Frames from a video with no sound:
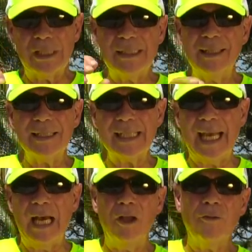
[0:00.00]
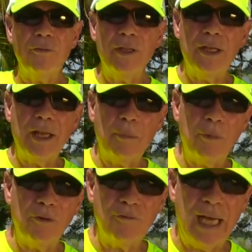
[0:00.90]
It's discount the
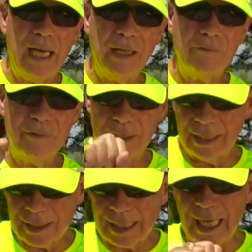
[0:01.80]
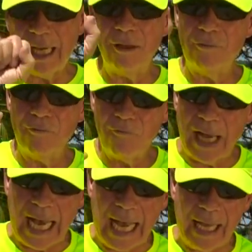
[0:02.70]
number 5. Discount
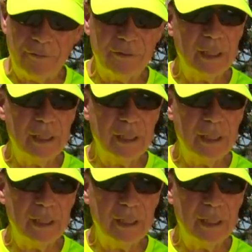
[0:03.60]
5.